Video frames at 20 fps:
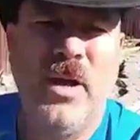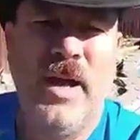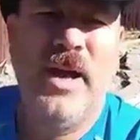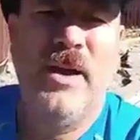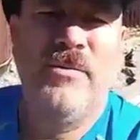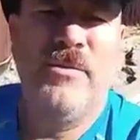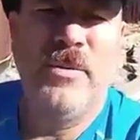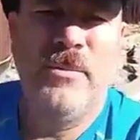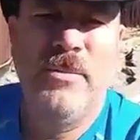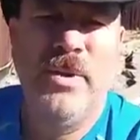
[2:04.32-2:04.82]

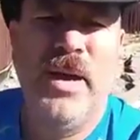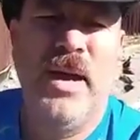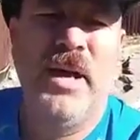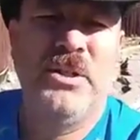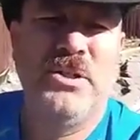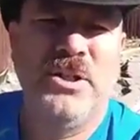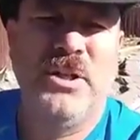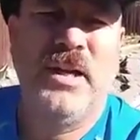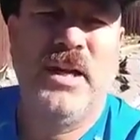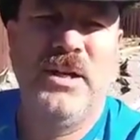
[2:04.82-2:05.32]
have
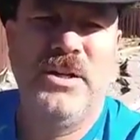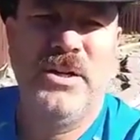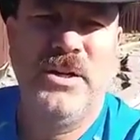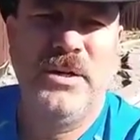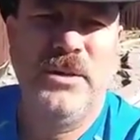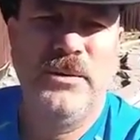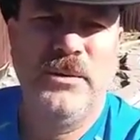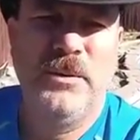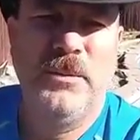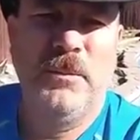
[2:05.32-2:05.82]
compassion on
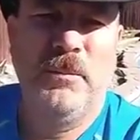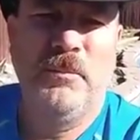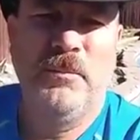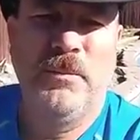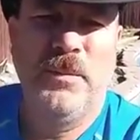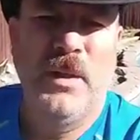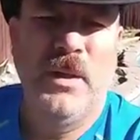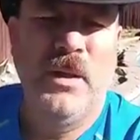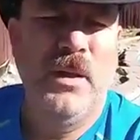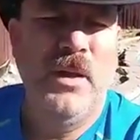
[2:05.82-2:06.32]
you.
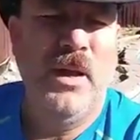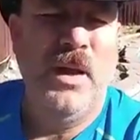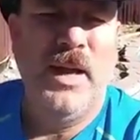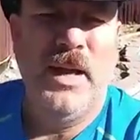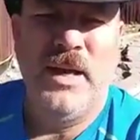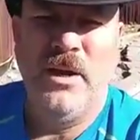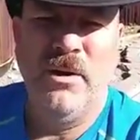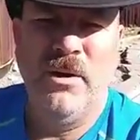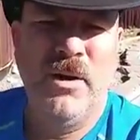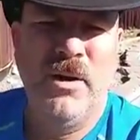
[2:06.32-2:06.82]

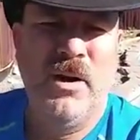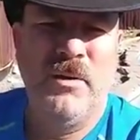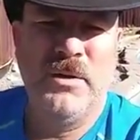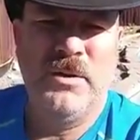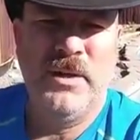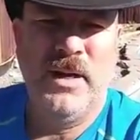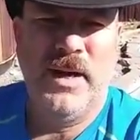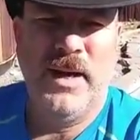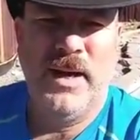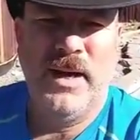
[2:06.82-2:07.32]
I hear it all the
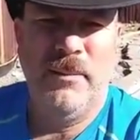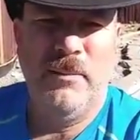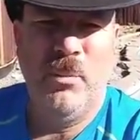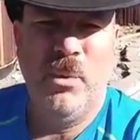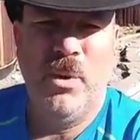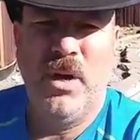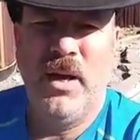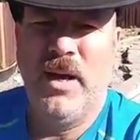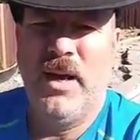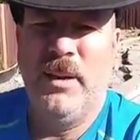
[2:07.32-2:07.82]
time.
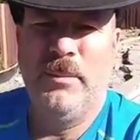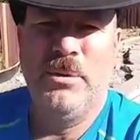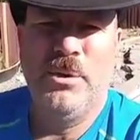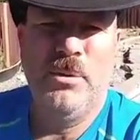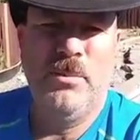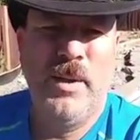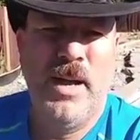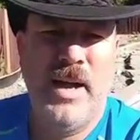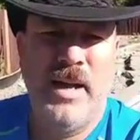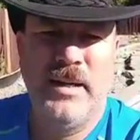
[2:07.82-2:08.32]
Well, I'm
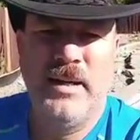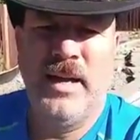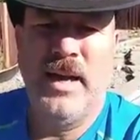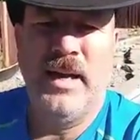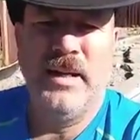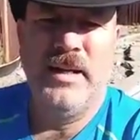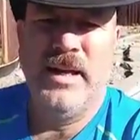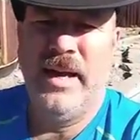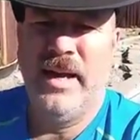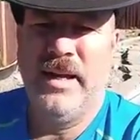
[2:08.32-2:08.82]
too bad.
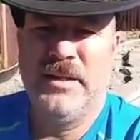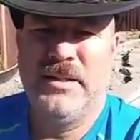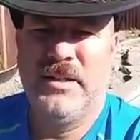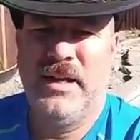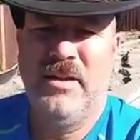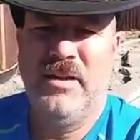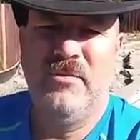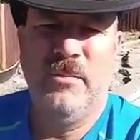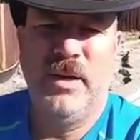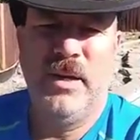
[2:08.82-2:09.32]
God can't
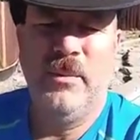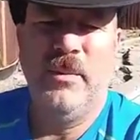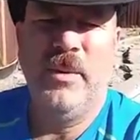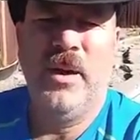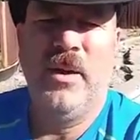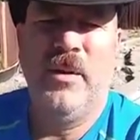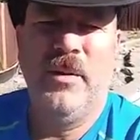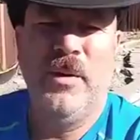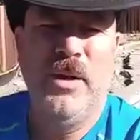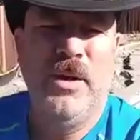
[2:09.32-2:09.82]
save me.
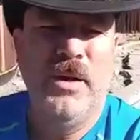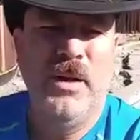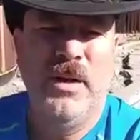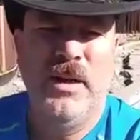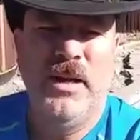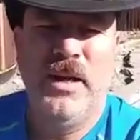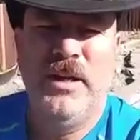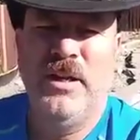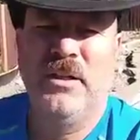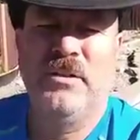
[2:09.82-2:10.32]
Well,
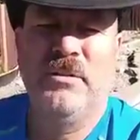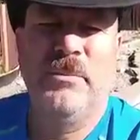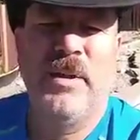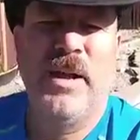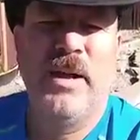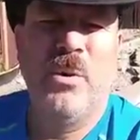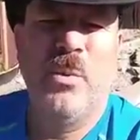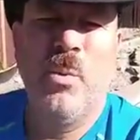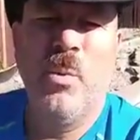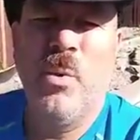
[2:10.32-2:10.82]
it doesn't
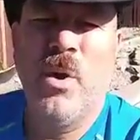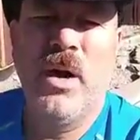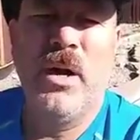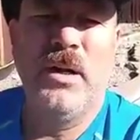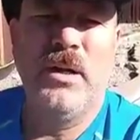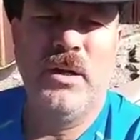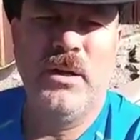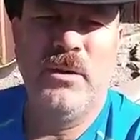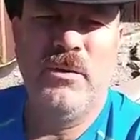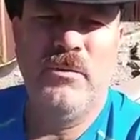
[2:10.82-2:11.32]
matter
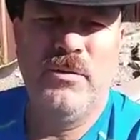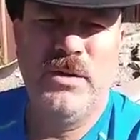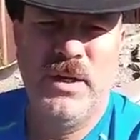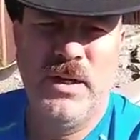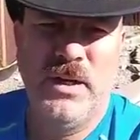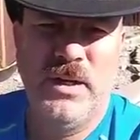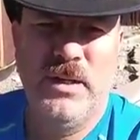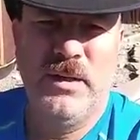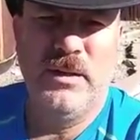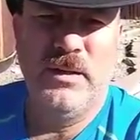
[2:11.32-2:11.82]
what you've
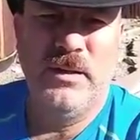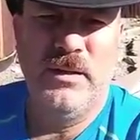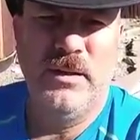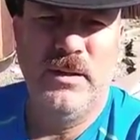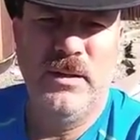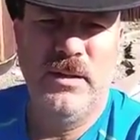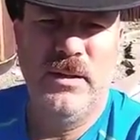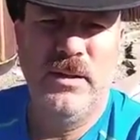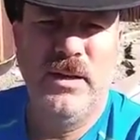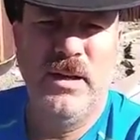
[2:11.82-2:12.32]
done.
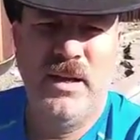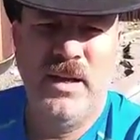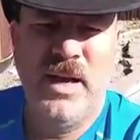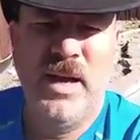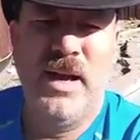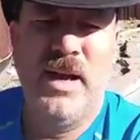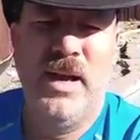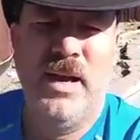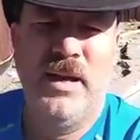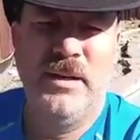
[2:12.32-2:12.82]

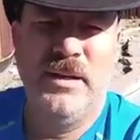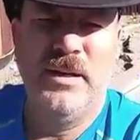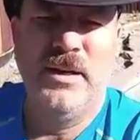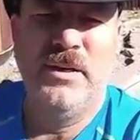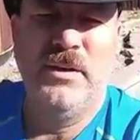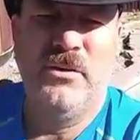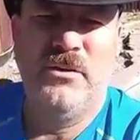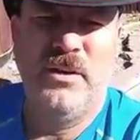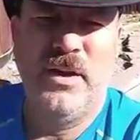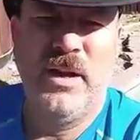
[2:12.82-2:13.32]
God
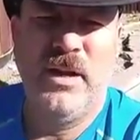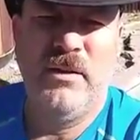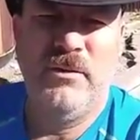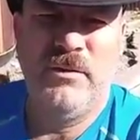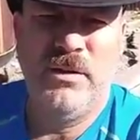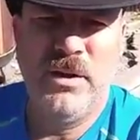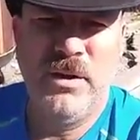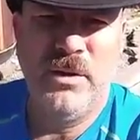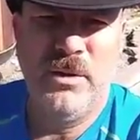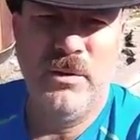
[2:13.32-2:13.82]
can
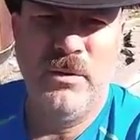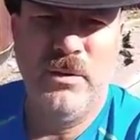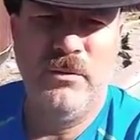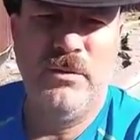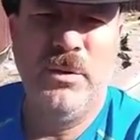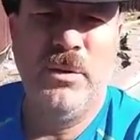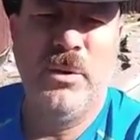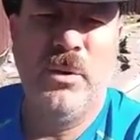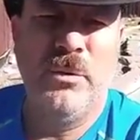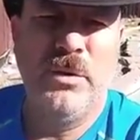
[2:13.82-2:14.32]
save you
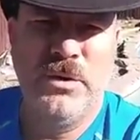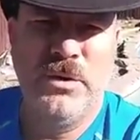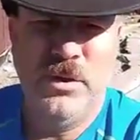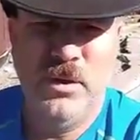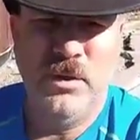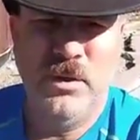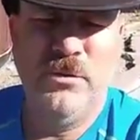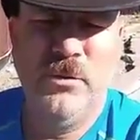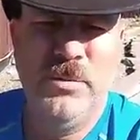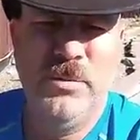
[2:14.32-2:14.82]
if you'd only
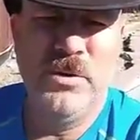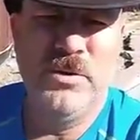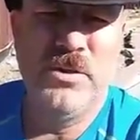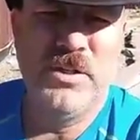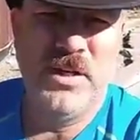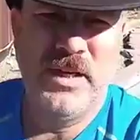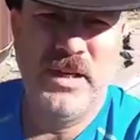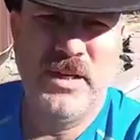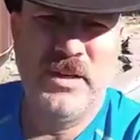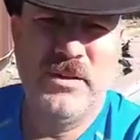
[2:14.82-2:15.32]
turn from your
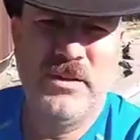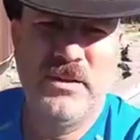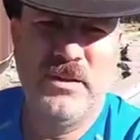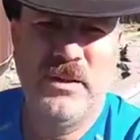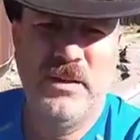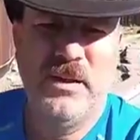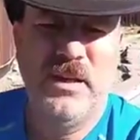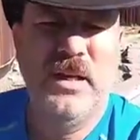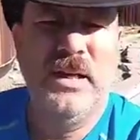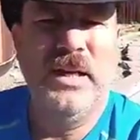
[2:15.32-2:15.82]

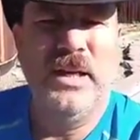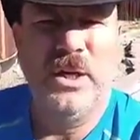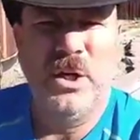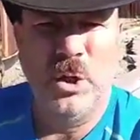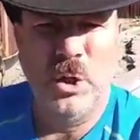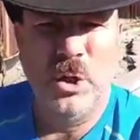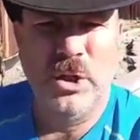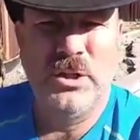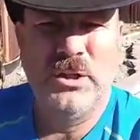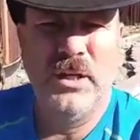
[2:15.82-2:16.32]
sins and
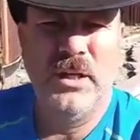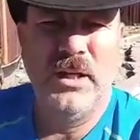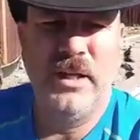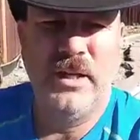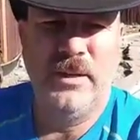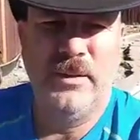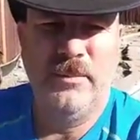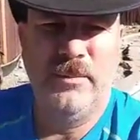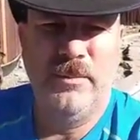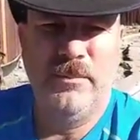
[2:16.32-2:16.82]
look to
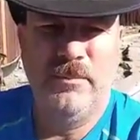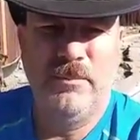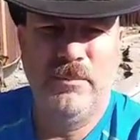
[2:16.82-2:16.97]
him.